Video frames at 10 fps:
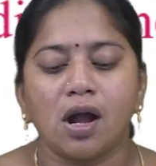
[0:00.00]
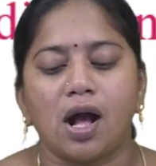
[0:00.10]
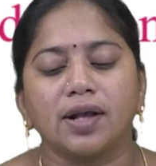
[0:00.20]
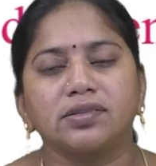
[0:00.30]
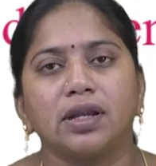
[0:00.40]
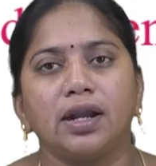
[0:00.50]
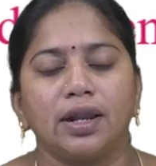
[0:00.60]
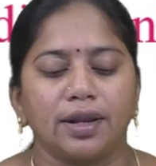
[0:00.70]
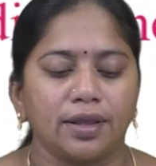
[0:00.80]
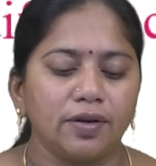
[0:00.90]
oxide
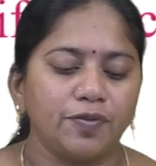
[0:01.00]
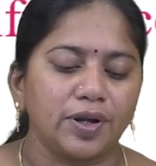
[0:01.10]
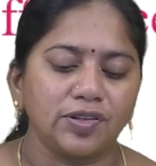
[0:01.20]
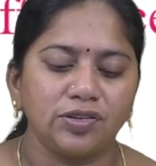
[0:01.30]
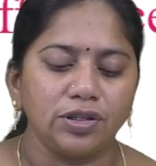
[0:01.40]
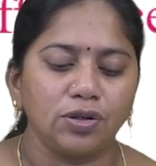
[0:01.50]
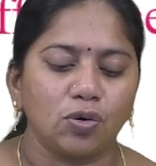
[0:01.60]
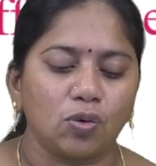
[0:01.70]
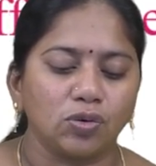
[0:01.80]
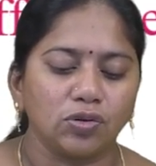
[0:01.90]
layer for
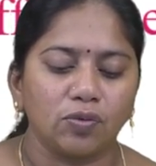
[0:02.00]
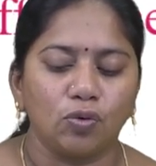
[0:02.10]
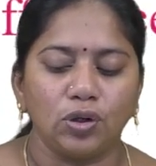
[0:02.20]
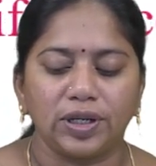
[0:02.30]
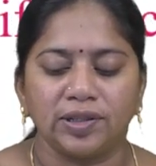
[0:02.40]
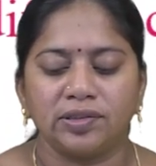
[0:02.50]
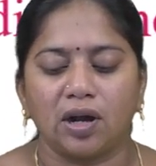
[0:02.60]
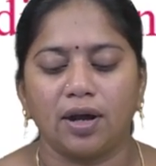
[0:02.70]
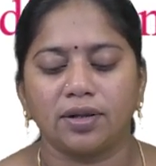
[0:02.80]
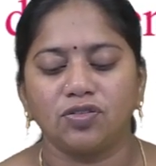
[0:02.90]
zero voltage
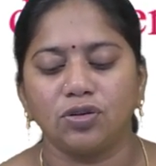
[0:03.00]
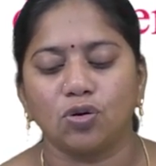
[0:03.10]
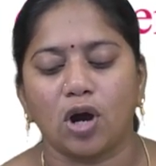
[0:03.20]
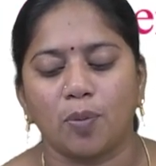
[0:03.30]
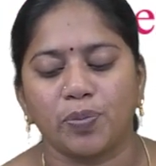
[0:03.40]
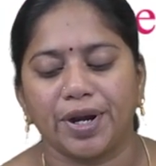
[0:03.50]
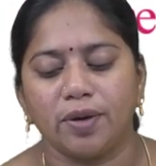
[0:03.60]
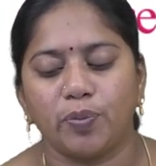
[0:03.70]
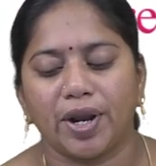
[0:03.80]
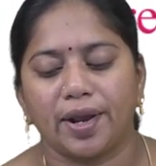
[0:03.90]
or zero
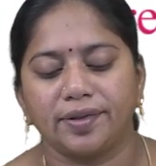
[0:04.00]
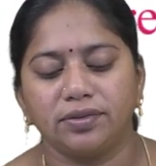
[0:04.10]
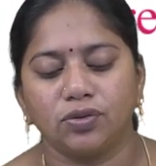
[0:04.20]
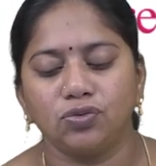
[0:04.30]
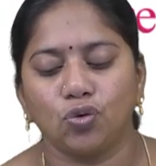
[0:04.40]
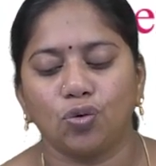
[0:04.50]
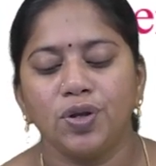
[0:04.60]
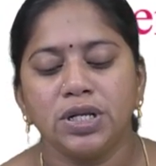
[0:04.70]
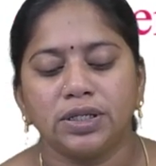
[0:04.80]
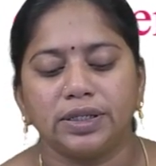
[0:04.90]
applied bias. So
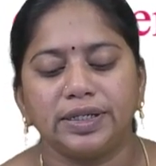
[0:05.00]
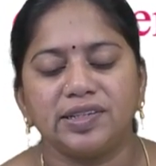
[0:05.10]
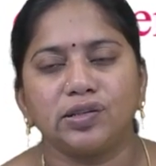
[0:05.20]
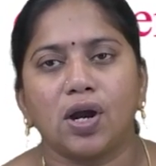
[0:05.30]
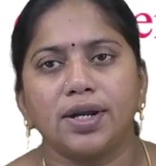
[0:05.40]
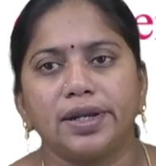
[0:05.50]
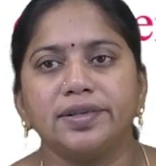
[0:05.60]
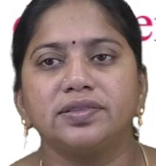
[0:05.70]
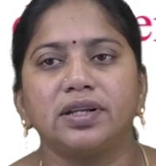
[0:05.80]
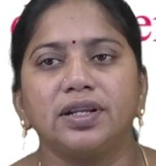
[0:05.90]
that is not
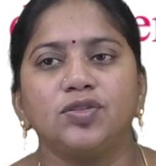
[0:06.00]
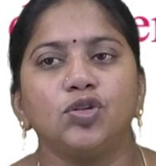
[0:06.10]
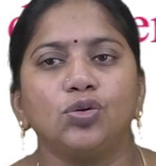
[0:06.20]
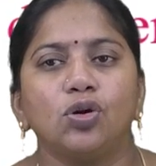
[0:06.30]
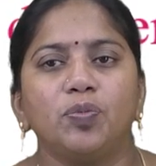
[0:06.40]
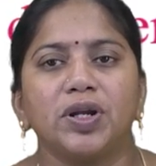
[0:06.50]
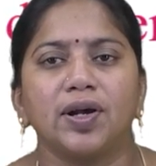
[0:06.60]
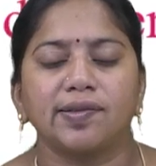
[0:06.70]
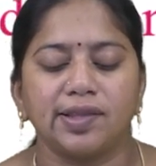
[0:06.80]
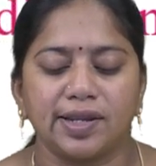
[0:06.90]
necessarily zero
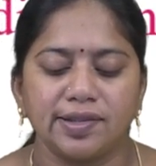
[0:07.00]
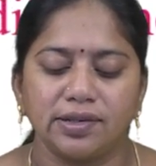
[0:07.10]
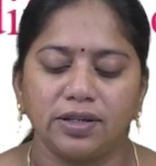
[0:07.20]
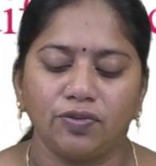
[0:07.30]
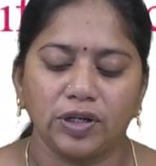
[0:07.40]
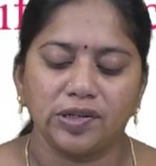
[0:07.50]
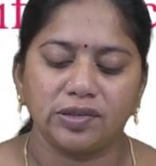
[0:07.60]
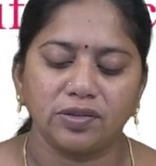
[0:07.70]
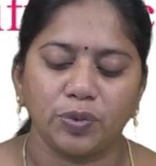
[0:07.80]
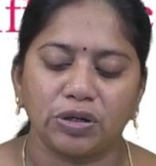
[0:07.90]
because there is the
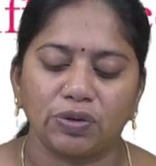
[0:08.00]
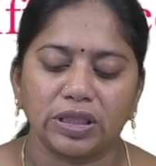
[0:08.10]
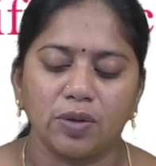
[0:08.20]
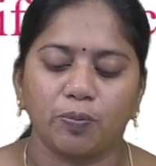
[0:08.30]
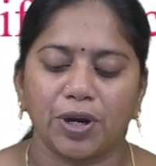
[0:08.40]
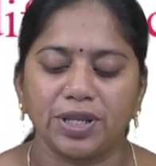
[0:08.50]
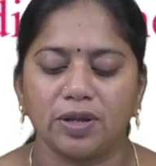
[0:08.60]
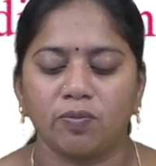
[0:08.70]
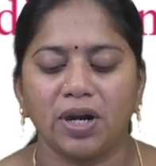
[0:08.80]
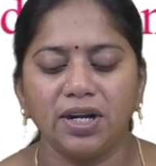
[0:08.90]
differences between the pi
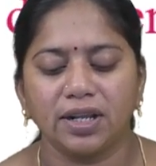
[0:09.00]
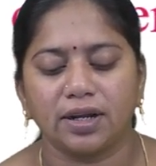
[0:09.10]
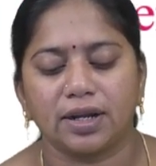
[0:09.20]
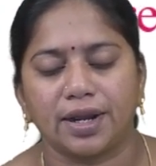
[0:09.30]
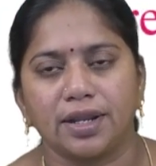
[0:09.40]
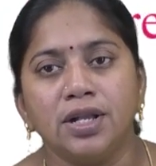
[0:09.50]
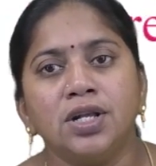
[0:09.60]
m and chi.